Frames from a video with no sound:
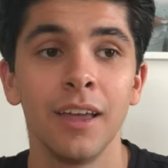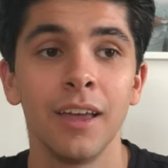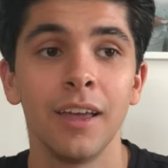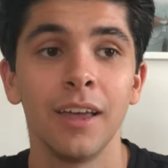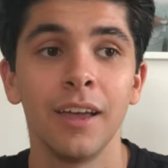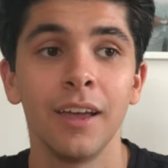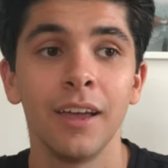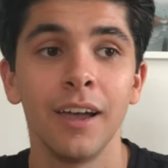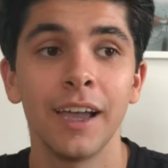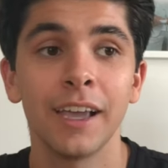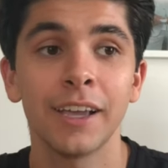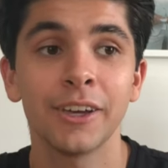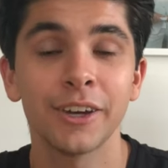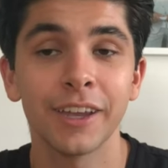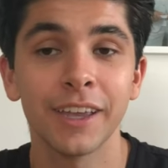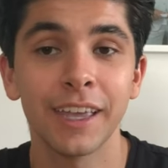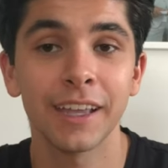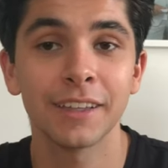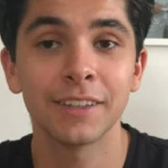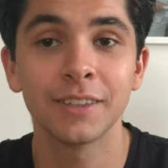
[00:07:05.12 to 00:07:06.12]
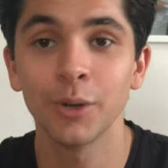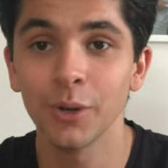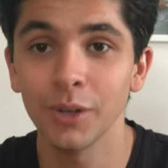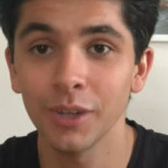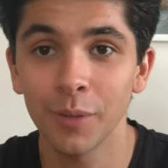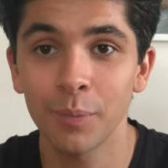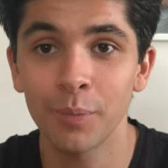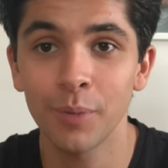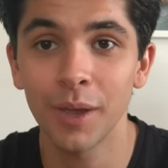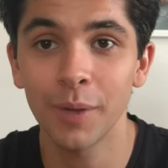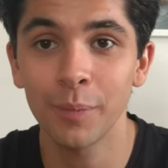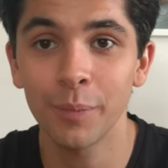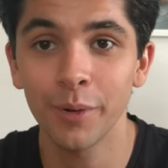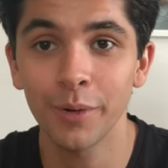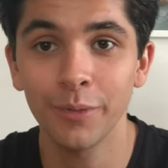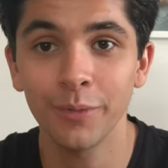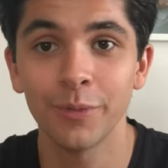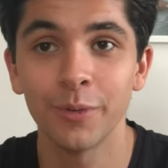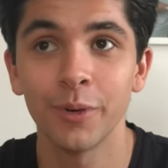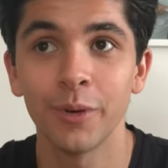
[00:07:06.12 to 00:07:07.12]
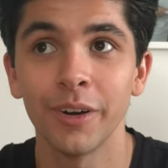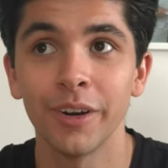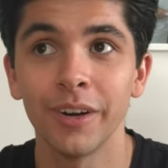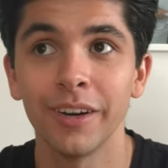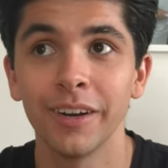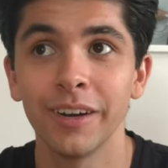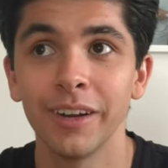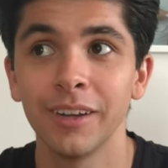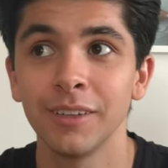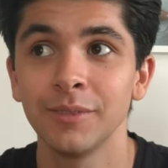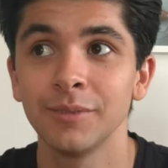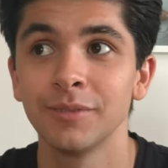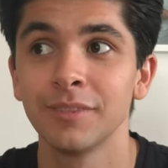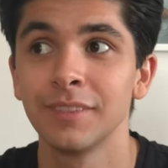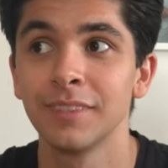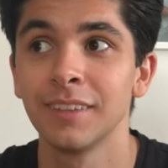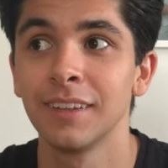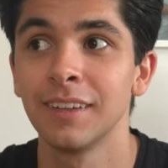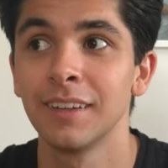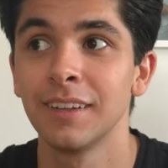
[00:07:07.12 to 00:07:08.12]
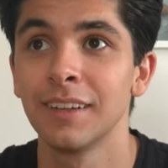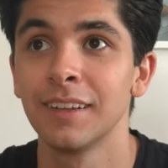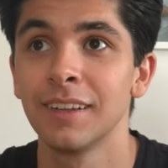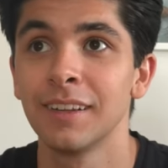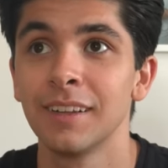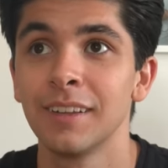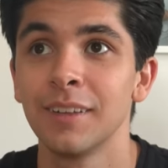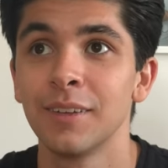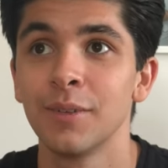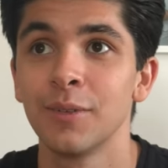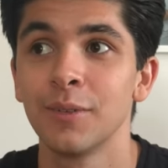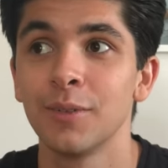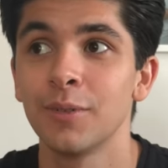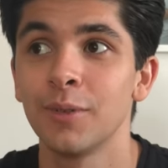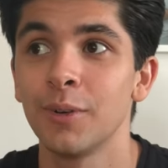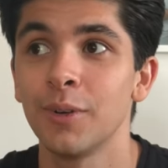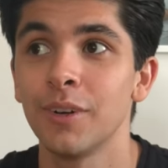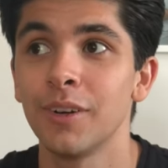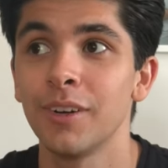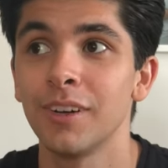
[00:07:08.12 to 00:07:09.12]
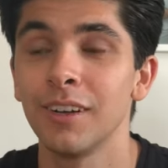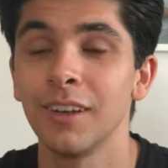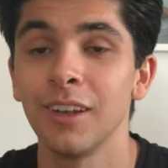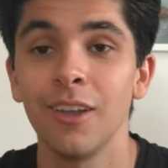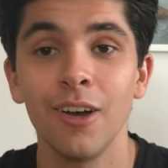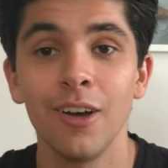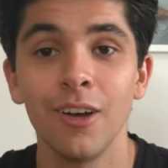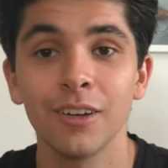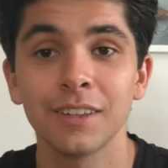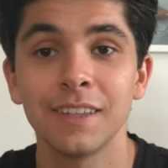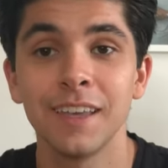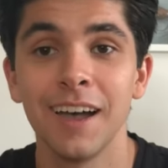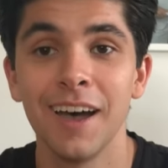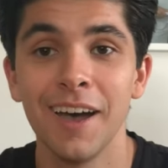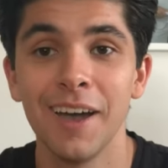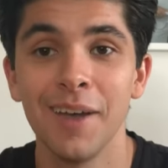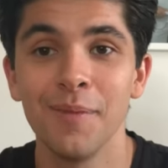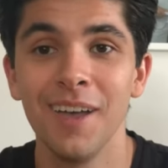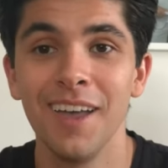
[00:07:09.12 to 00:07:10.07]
Uh, I couldn't get toilet paper for uh, for a long time.